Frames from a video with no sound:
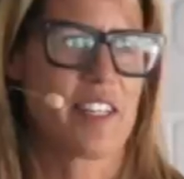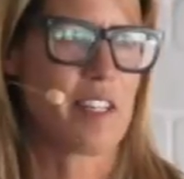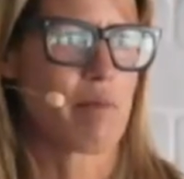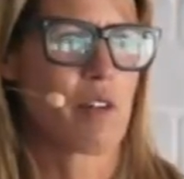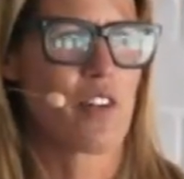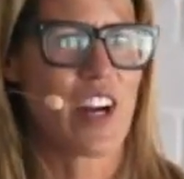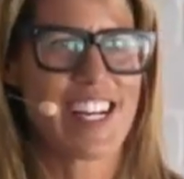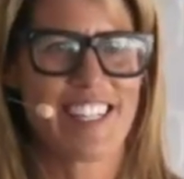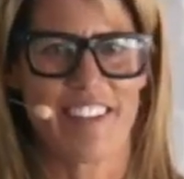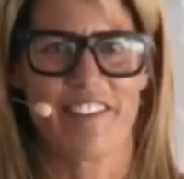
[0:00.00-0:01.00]
it to some
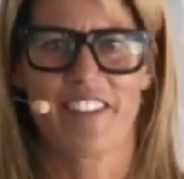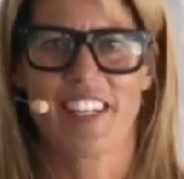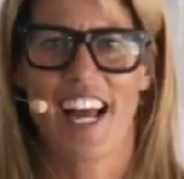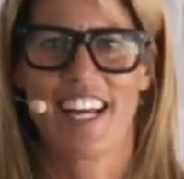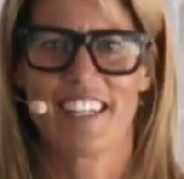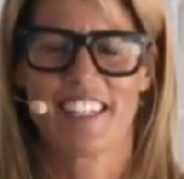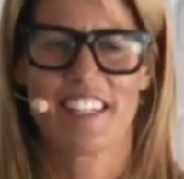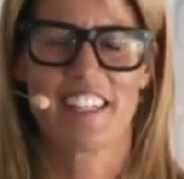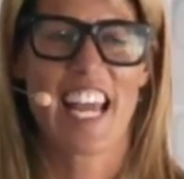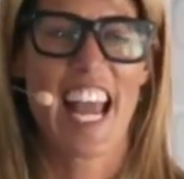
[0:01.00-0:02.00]
creatives and
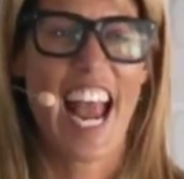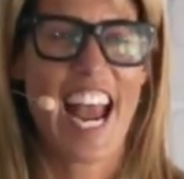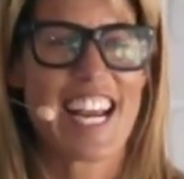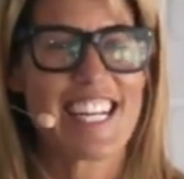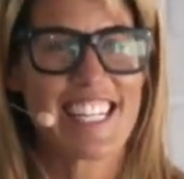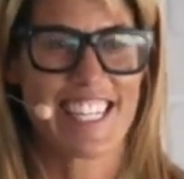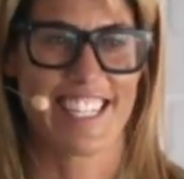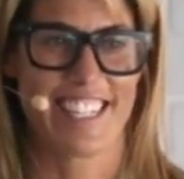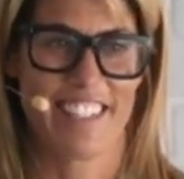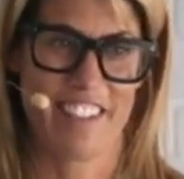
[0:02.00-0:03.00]
they
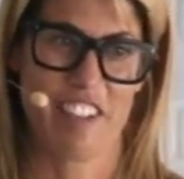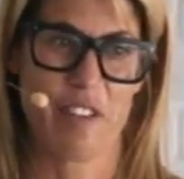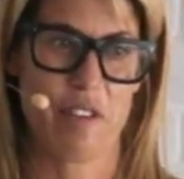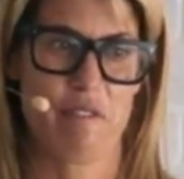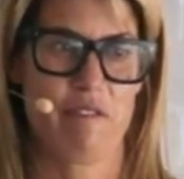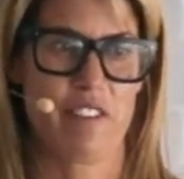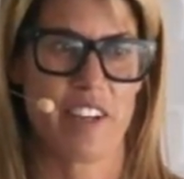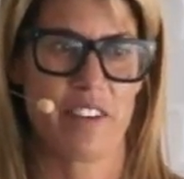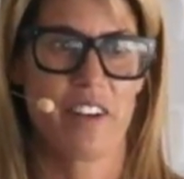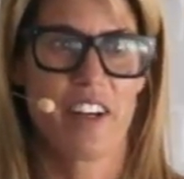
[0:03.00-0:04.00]
hated the look and
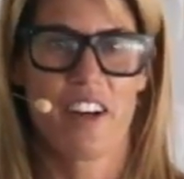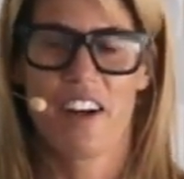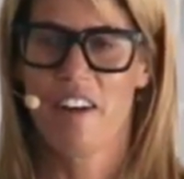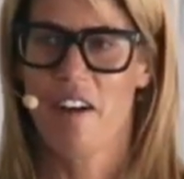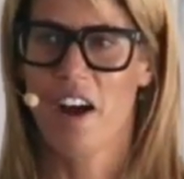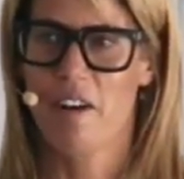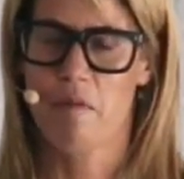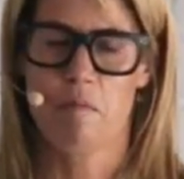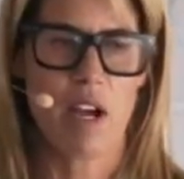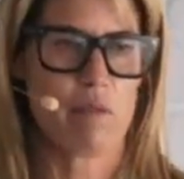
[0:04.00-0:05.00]
feel.
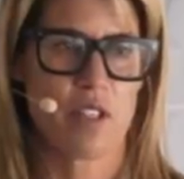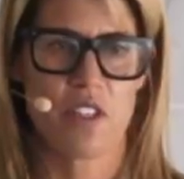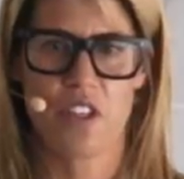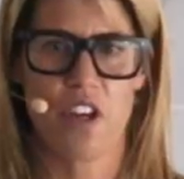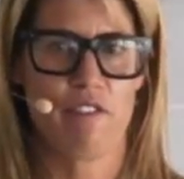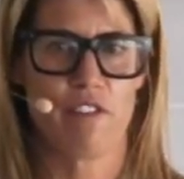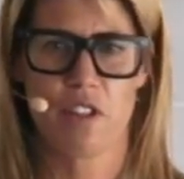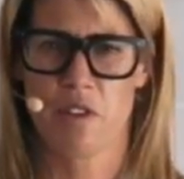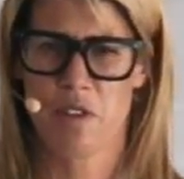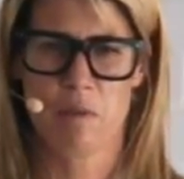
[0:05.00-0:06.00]
Matt was a surfer,
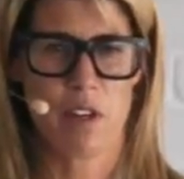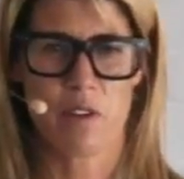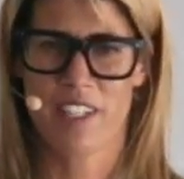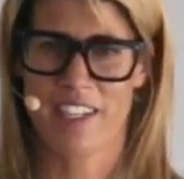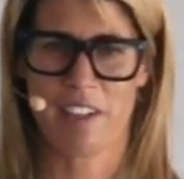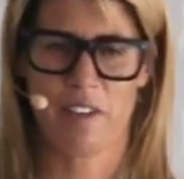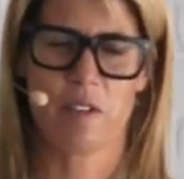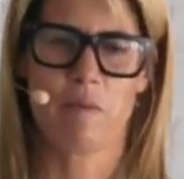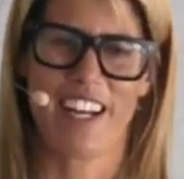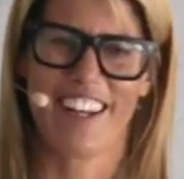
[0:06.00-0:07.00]
so to be honest, it
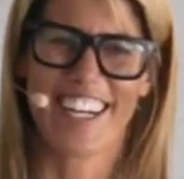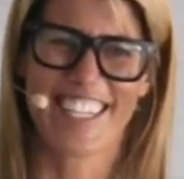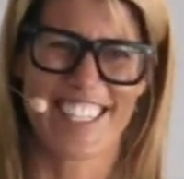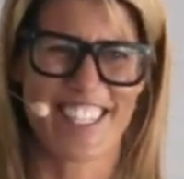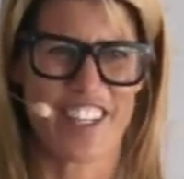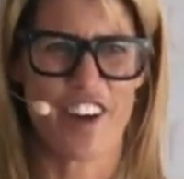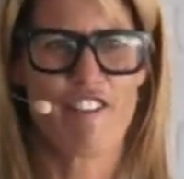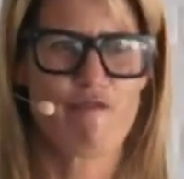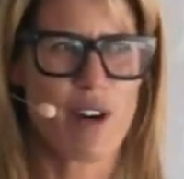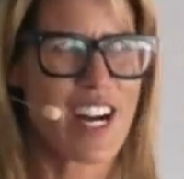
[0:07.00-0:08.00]
looked a bit like a
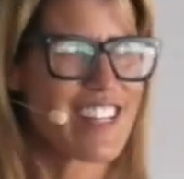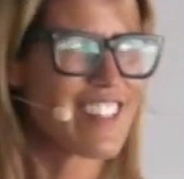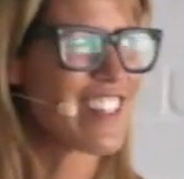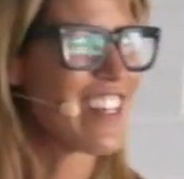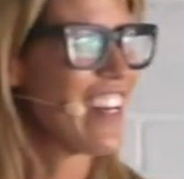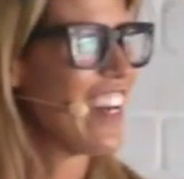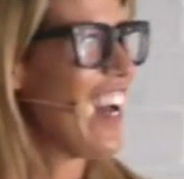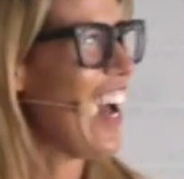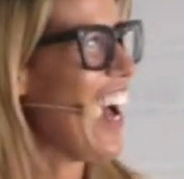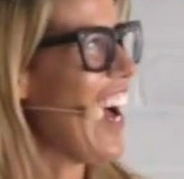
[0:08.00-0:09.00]
surf brand.
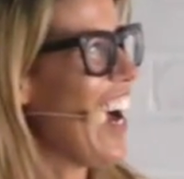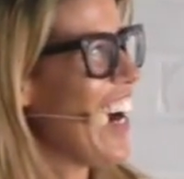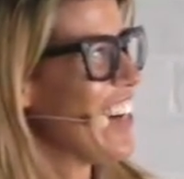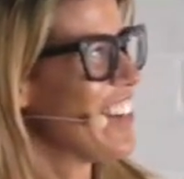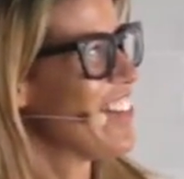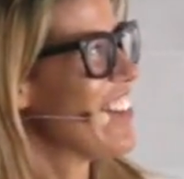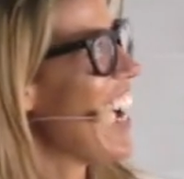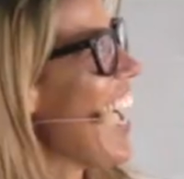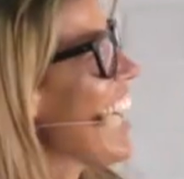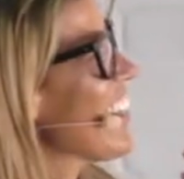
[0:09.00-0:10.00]

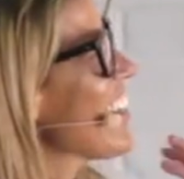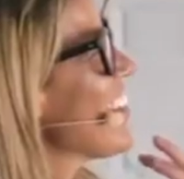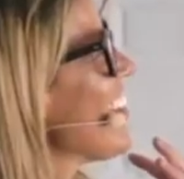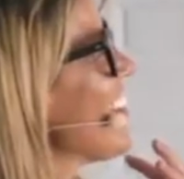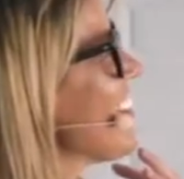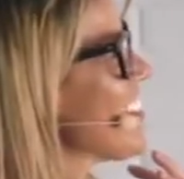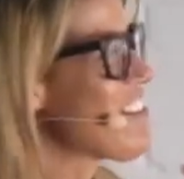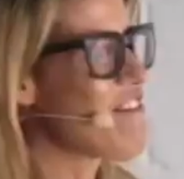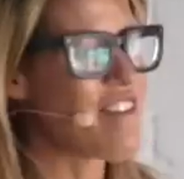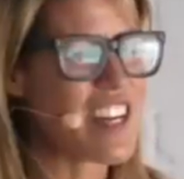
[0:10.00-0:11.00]
And I learned
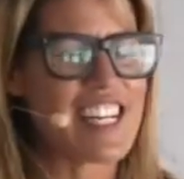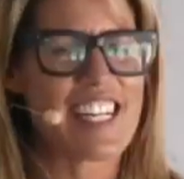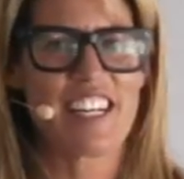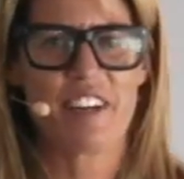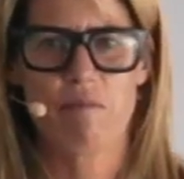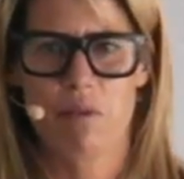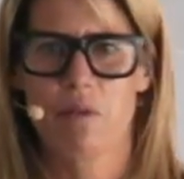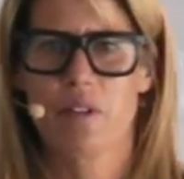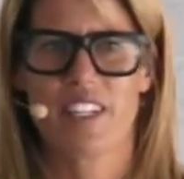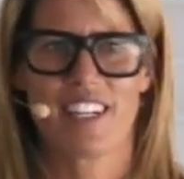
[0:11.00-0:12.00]
this really
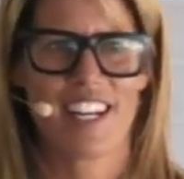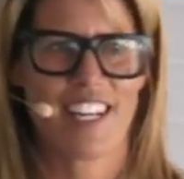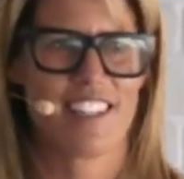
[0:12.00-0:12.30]
important